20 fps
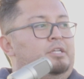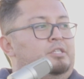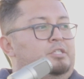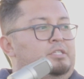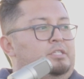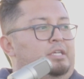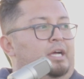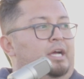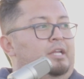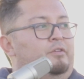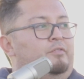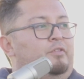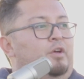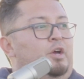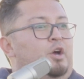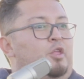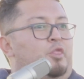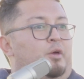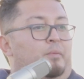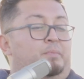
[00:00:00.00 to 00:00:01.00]
just kind of
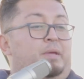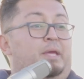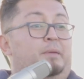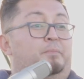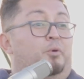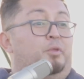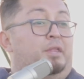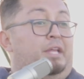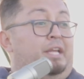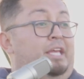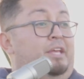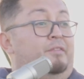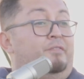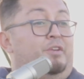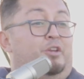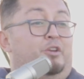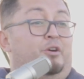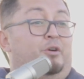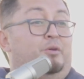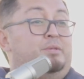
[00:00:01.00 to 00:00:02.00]
the people that he
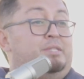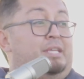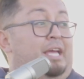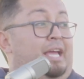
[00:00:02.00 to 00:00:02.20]
even knows